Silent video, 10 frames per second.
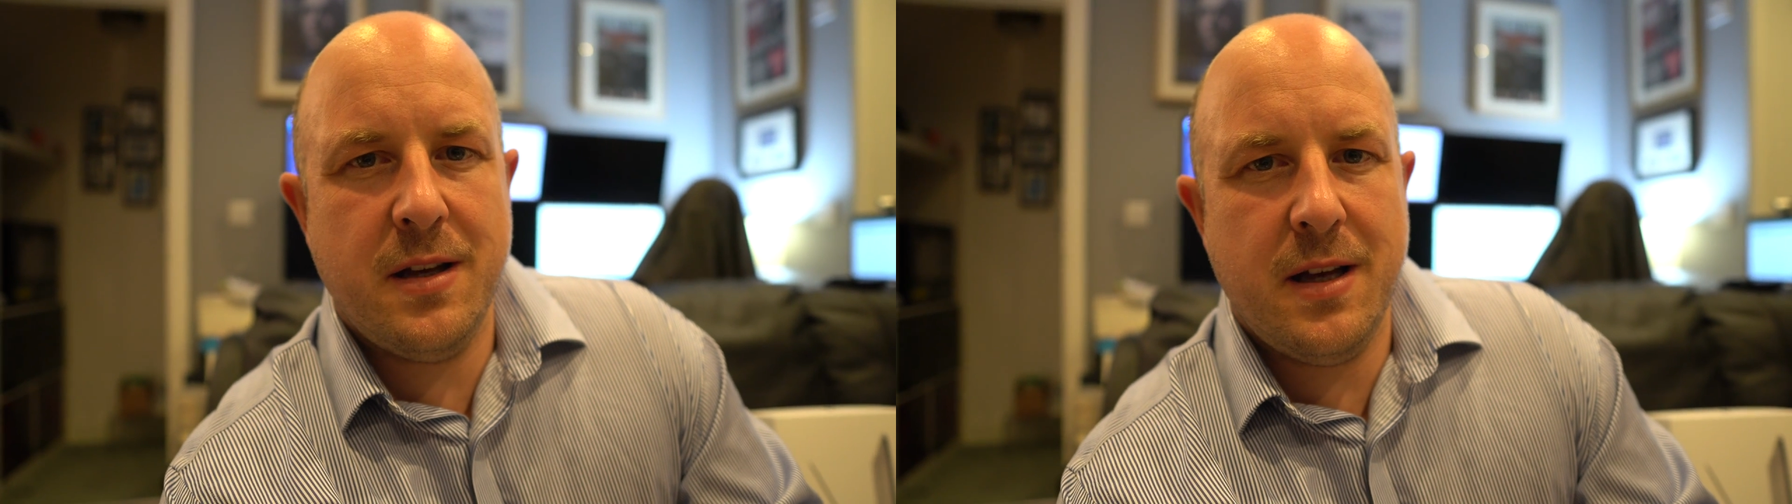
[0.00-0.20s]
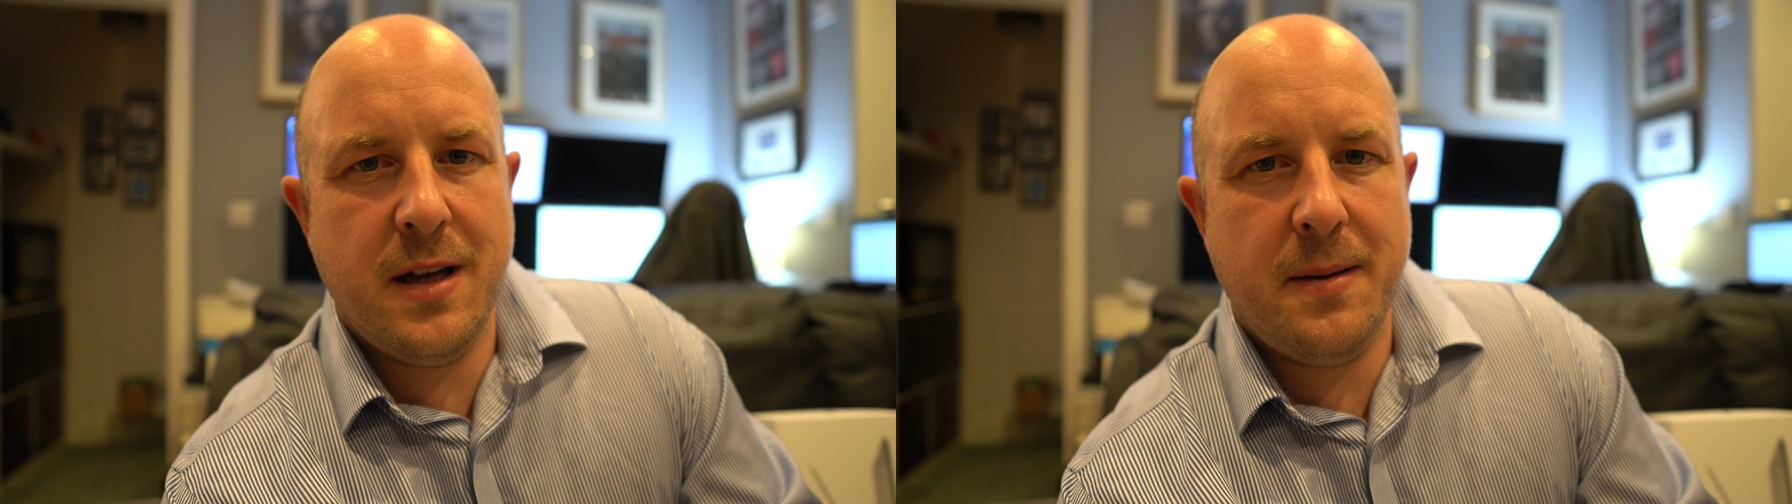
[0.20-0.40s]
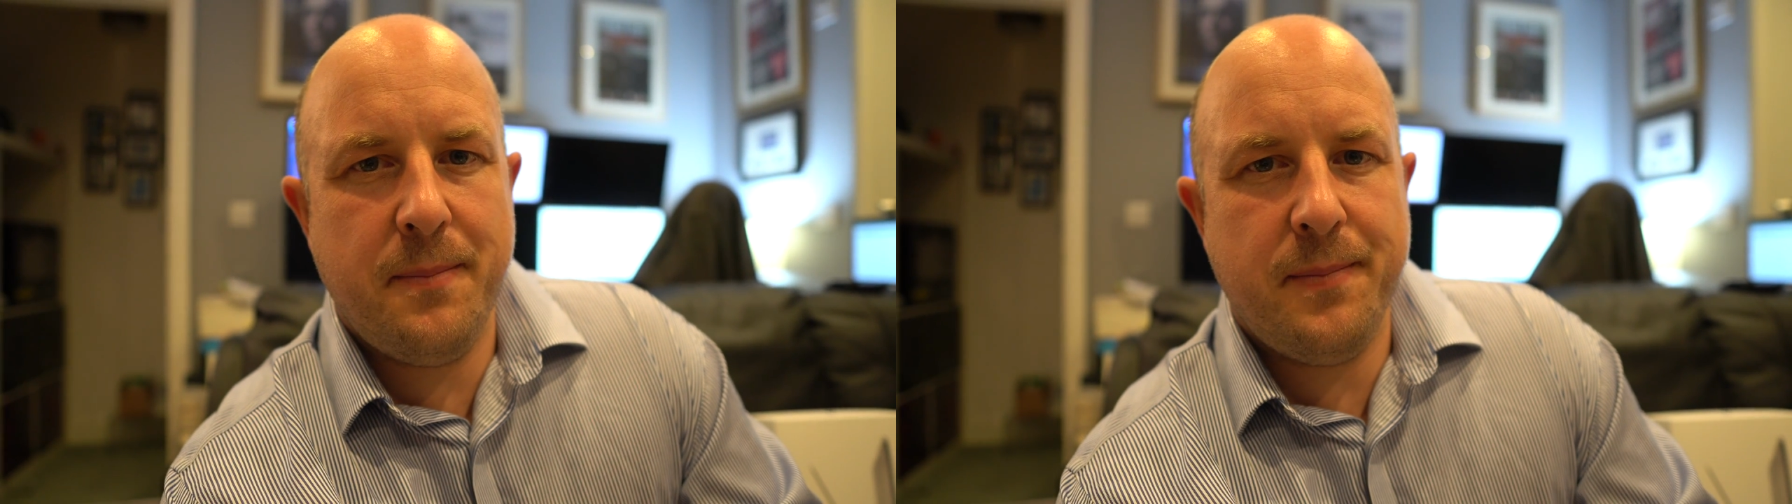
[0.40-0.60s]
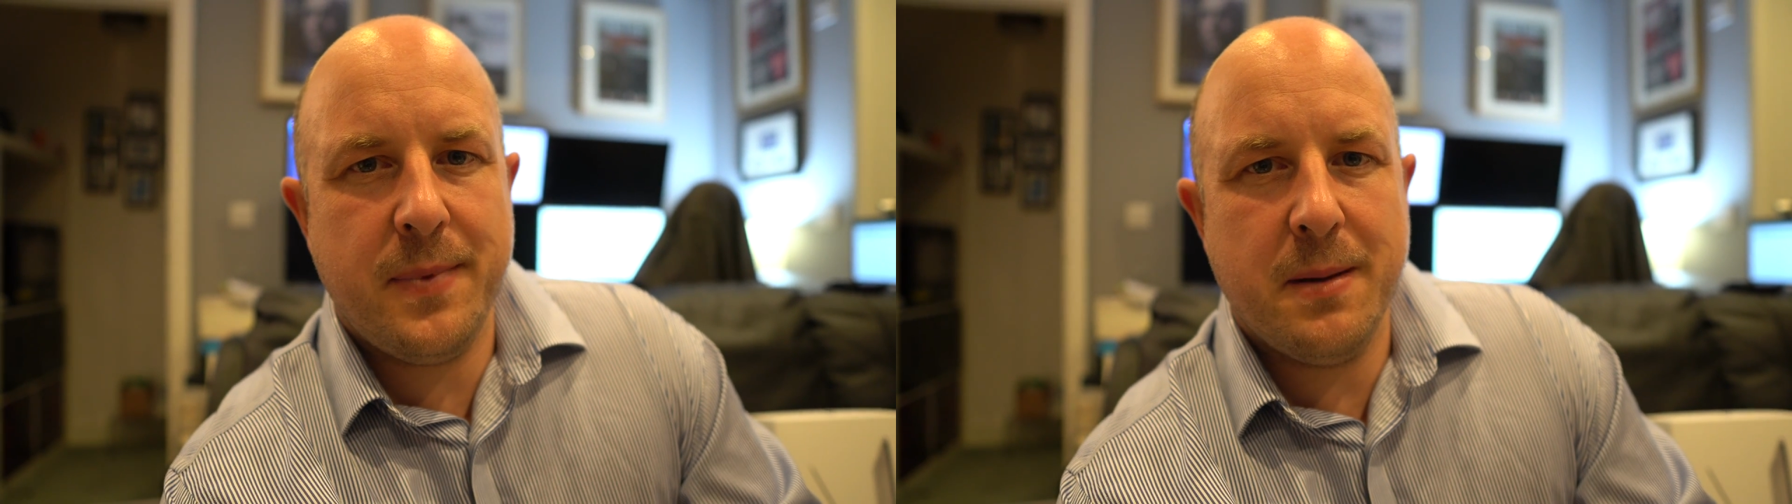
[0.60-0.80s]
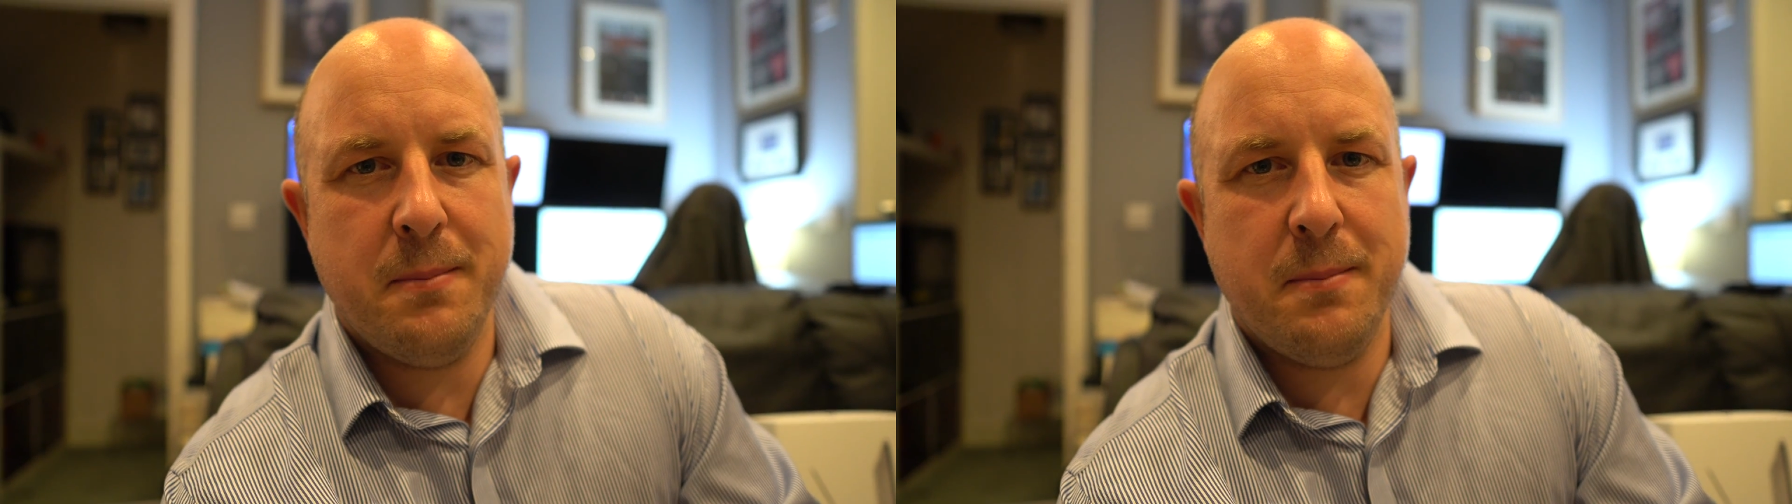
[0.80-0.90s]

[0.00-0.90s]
um,